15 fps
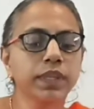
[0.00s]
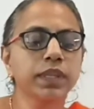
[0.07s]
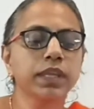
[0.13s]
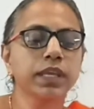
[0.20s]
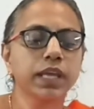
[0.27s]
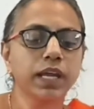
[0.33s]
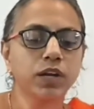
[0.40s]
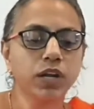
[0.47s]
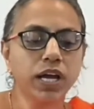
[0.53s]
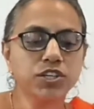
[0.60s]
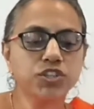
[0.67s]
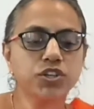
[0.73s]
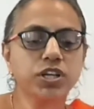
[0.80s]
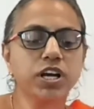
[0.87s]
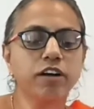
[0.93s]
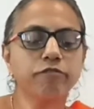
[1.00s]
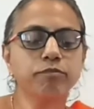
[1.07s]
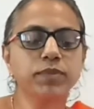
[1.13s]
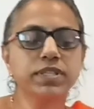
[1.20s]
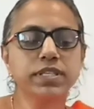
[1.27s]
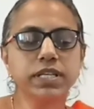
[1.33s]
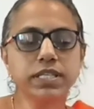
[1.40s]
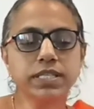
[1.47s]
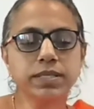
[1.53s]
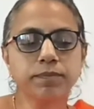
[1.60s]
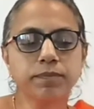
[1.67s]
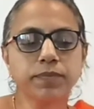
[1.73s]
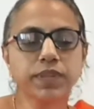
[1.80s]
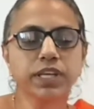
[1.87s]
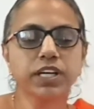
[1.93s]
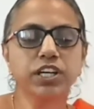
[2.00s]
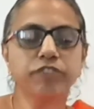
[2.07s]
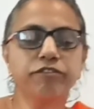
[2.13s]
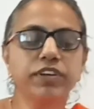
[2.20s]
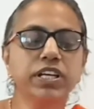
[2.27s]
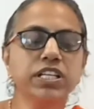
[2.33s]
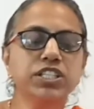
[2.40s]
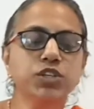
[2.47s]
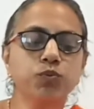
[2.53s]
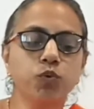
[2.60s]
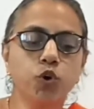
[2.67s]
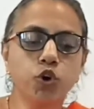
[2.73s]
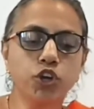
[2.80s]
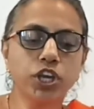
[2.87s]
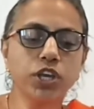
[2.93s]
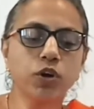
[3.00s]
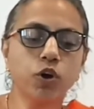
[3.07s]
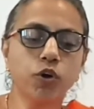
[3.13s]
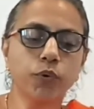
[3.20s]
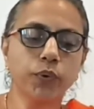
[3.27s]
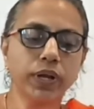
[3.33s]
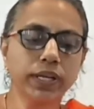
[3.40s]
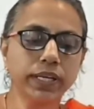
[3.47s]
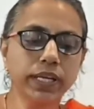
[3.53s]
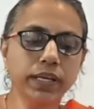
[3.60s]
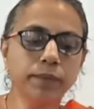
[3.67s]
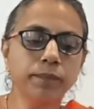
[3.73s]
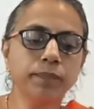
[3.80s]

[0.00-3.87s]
Enlarged calf muscles, difficulty walking or running,